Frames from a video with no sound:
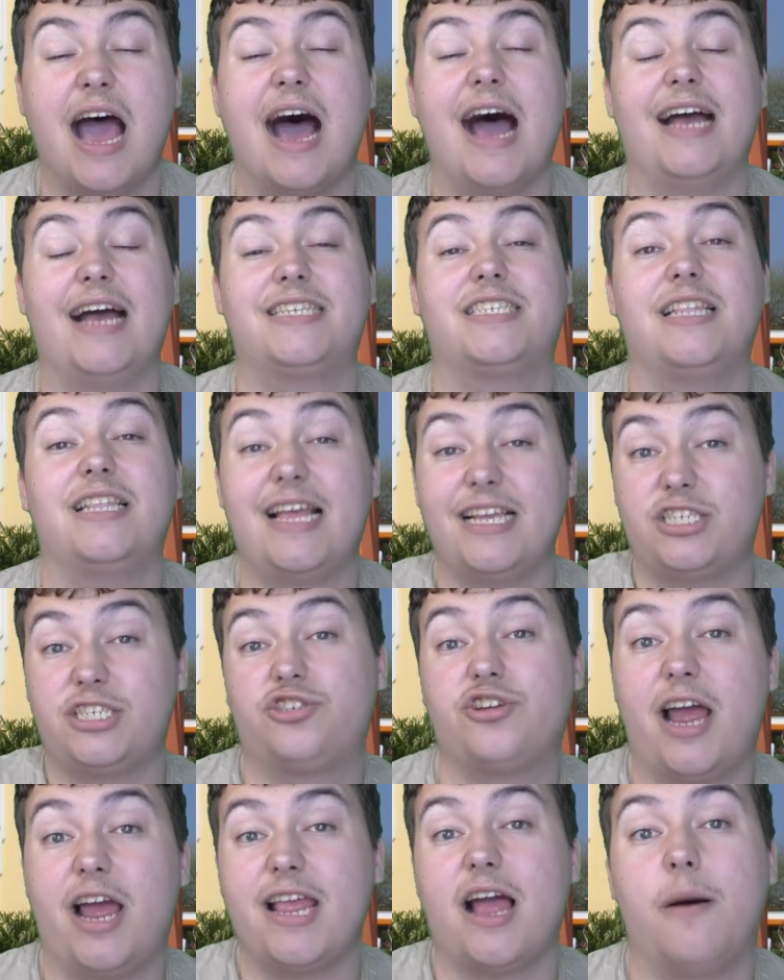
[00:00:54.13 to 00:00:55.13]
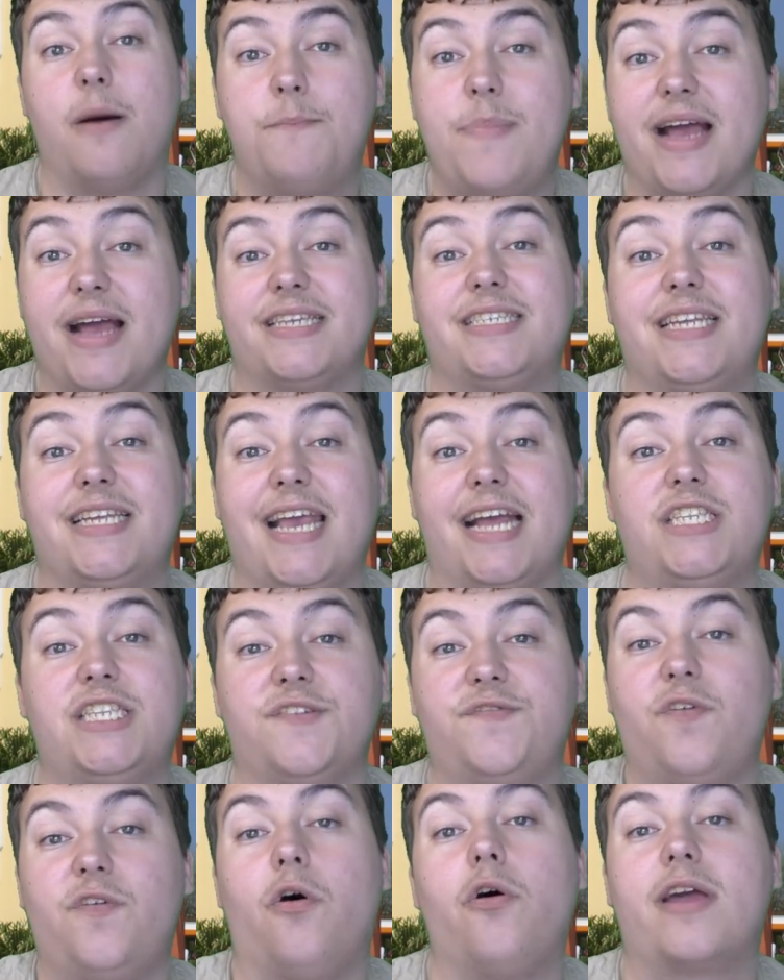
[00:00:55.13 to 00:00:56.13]
Uh, so let's try our best to get
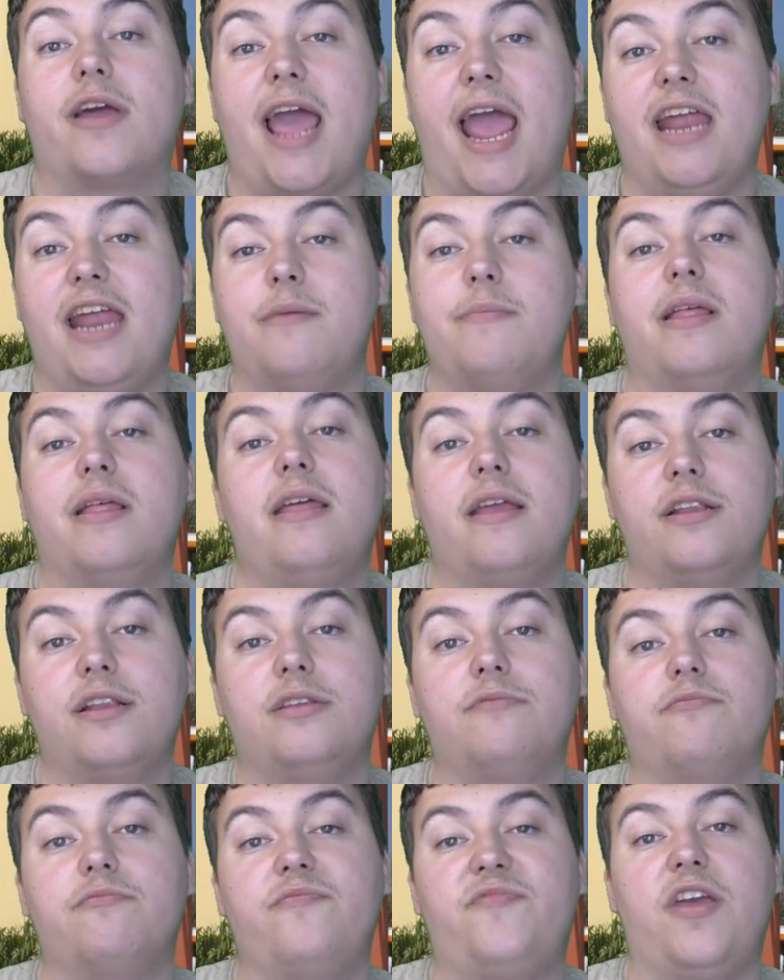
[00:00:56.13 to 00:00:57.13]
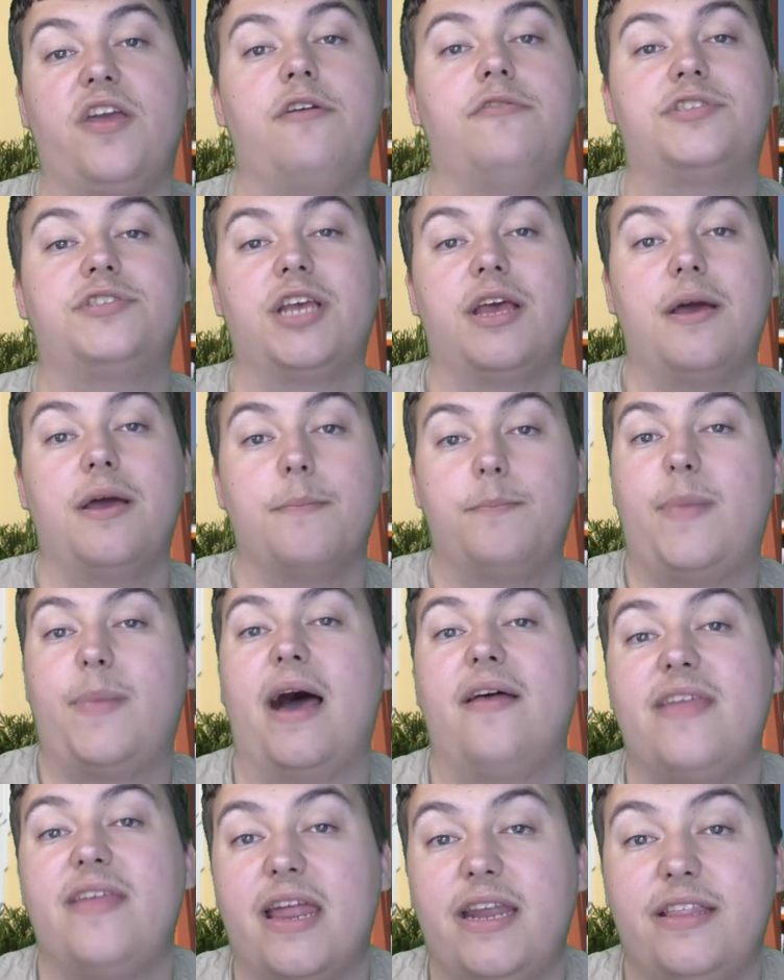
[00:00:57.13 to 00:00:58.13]
to 4K and a million views
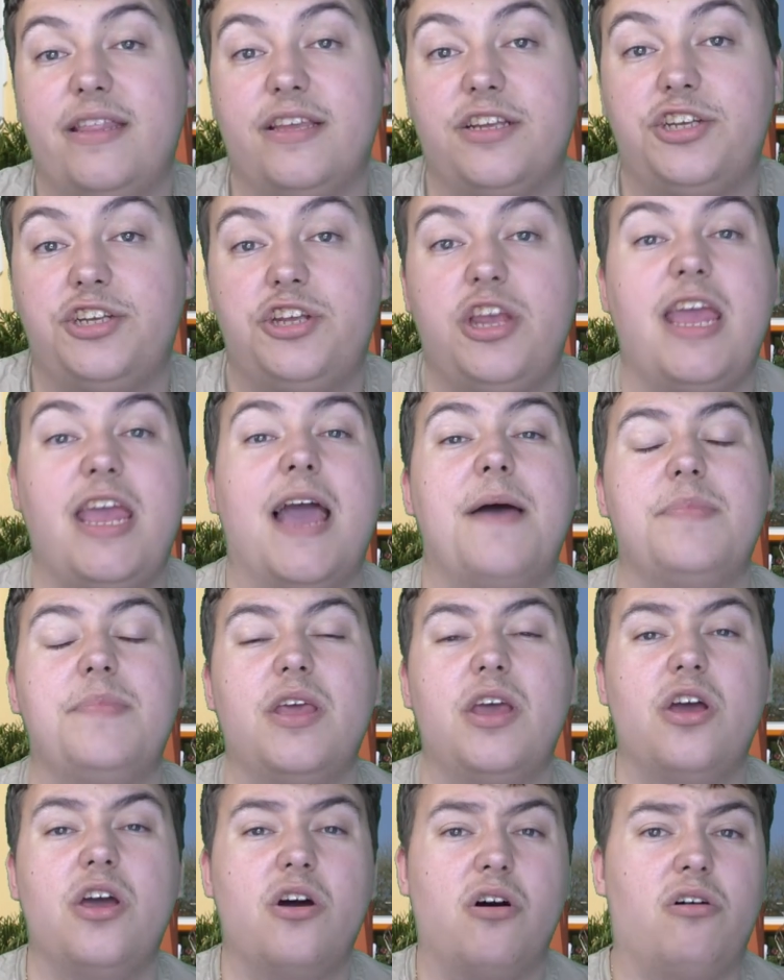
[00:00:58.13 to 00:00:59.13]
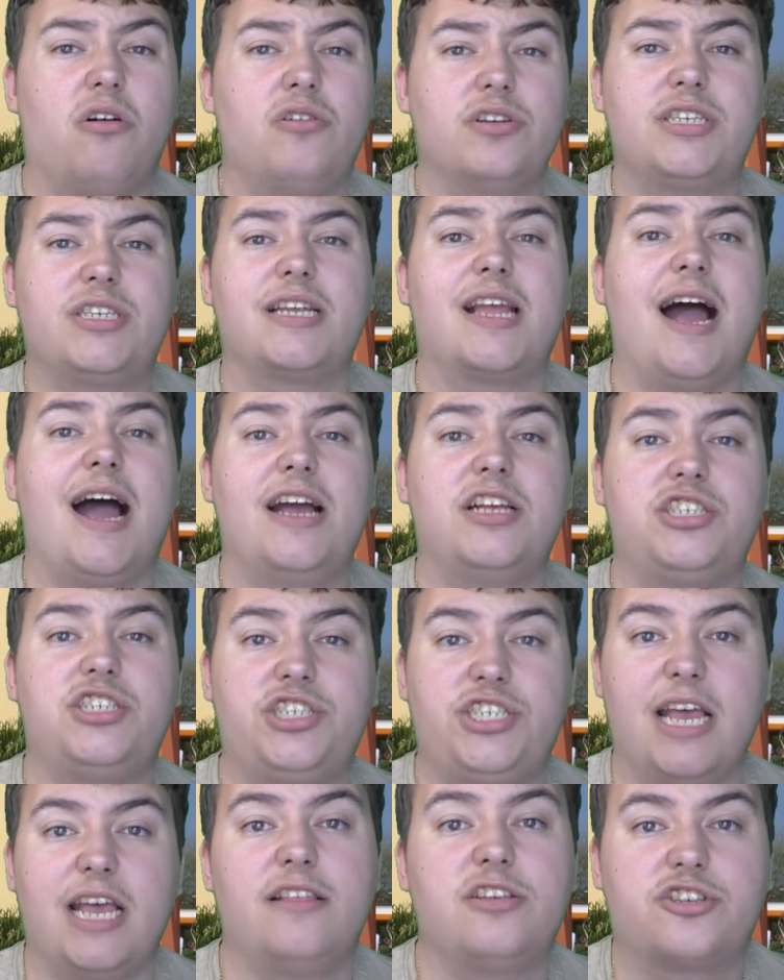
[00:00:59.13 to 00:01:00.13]
by the end of this year. Also, guys,
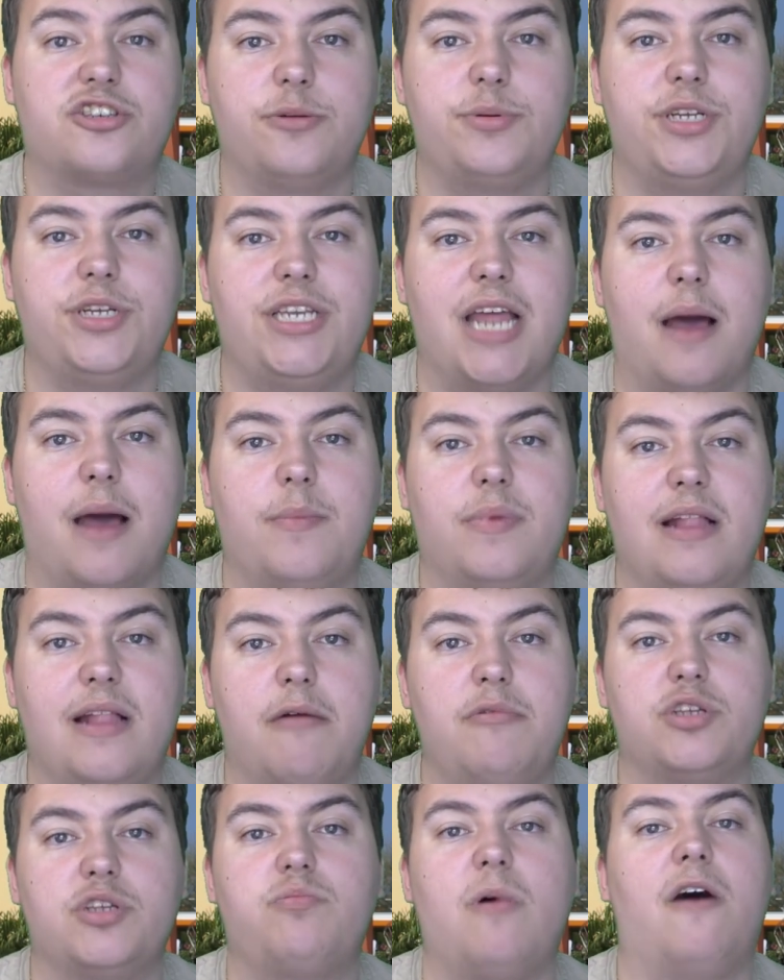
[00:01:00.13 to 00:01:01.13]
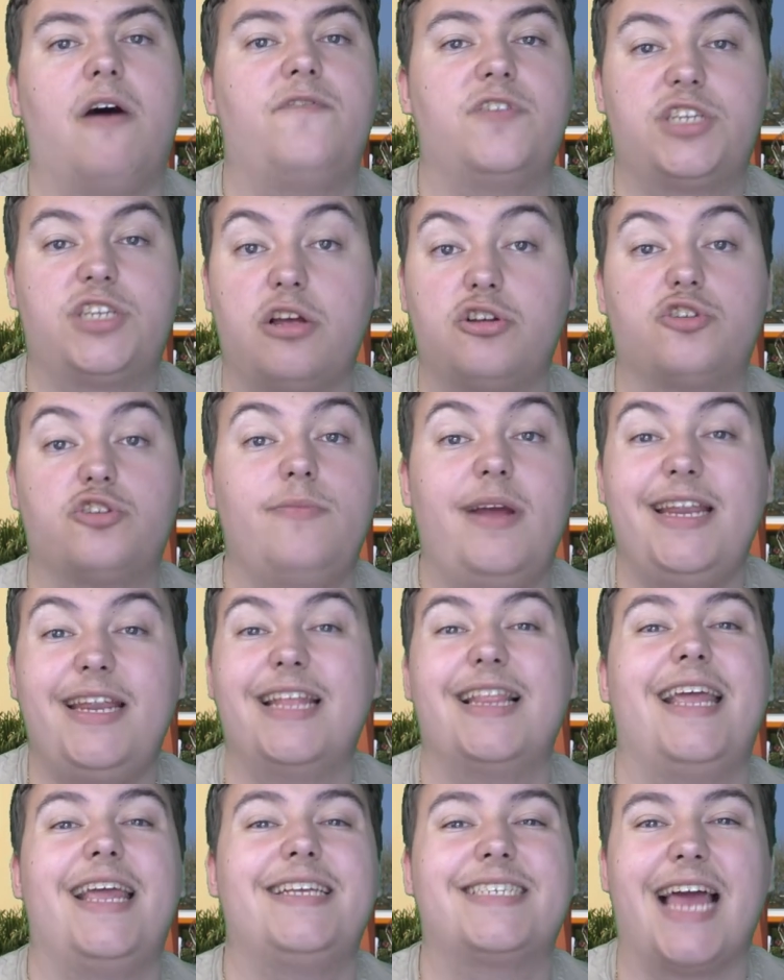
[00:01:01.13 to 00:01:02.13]
check the description down below as well well for social
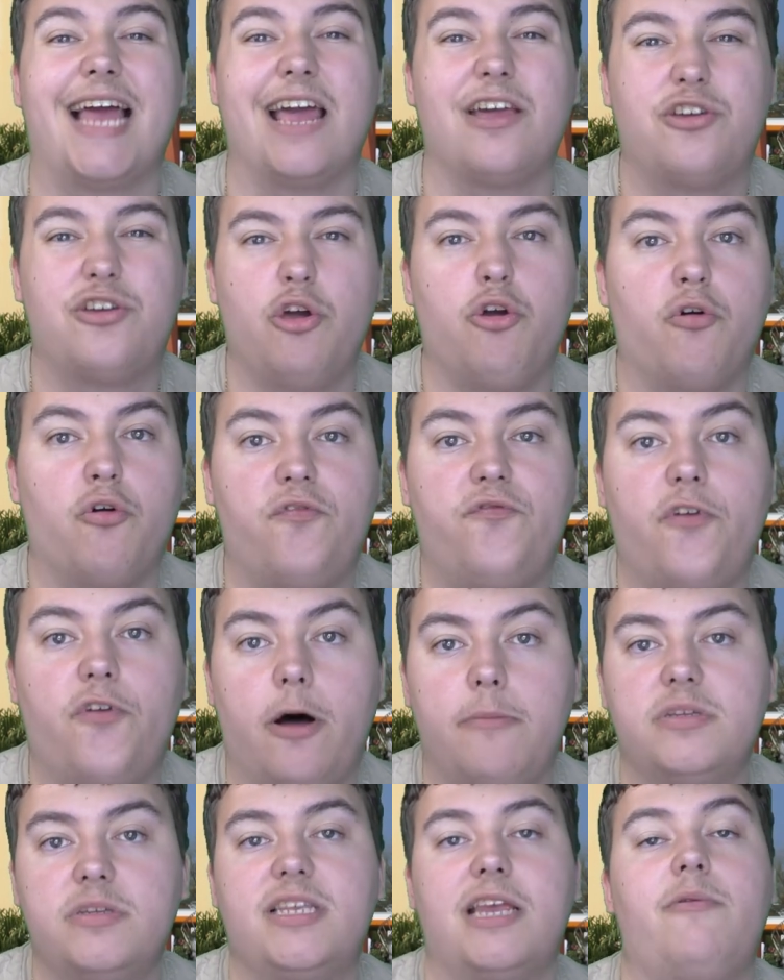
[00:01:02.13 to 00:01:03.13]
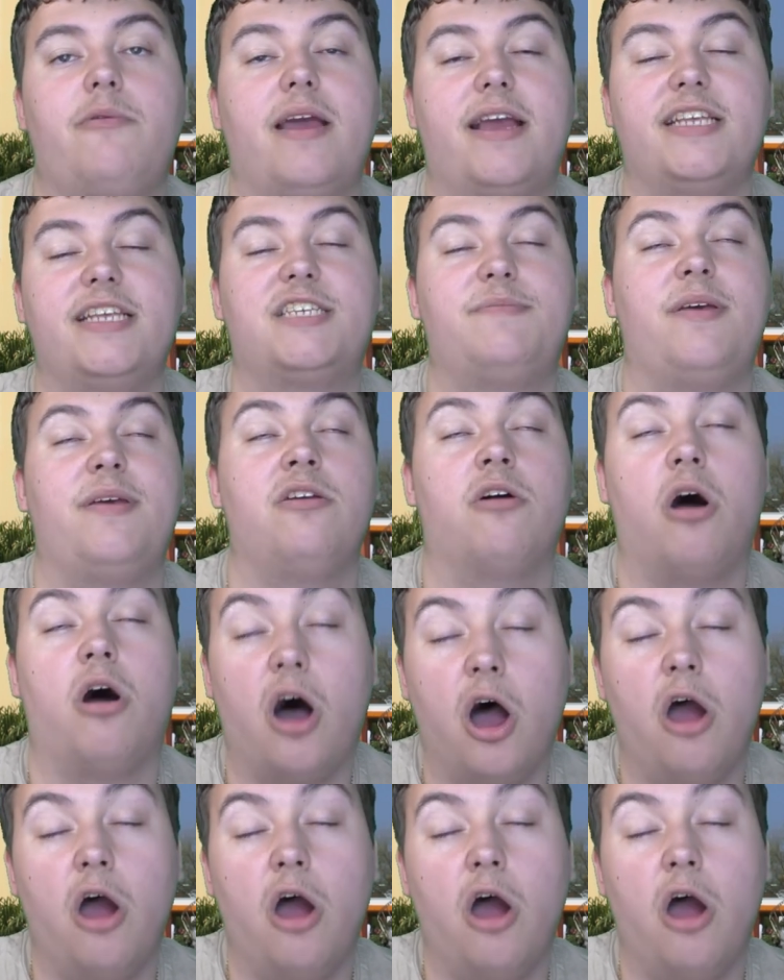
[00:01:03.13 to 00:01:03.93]
media links and Google Forms link where you can submit your